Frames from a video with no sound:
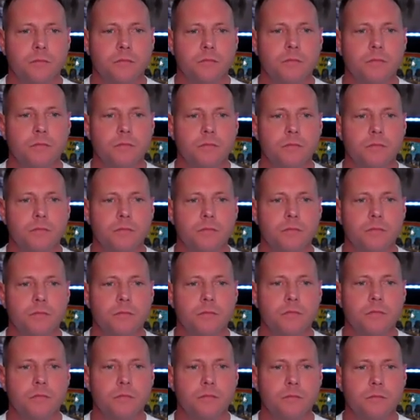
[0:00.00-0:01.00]

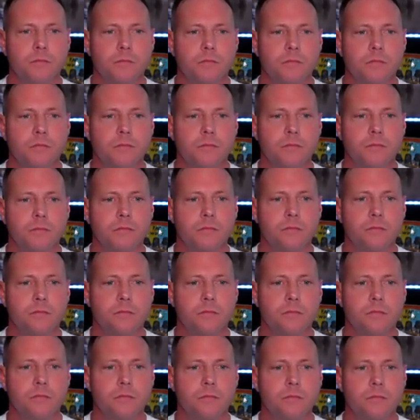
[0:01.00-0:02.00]

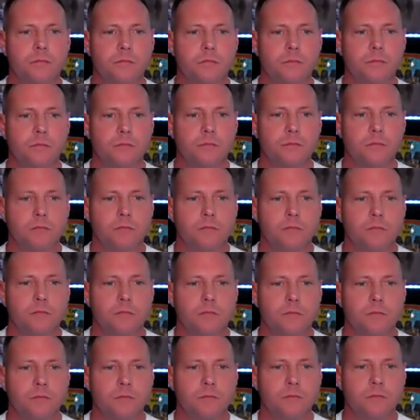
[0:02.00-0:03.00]

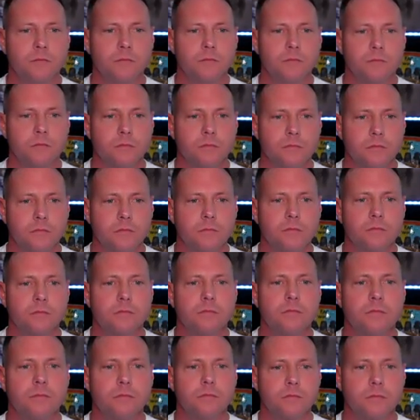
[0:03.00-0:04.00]

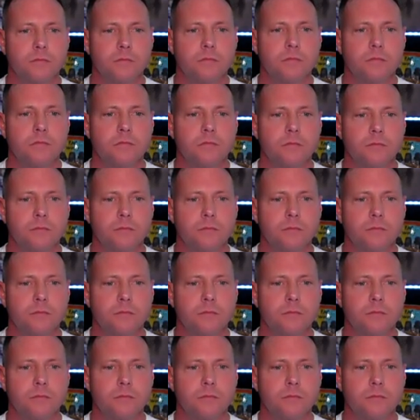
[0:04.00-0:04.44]
No words are spoken by the person on screen.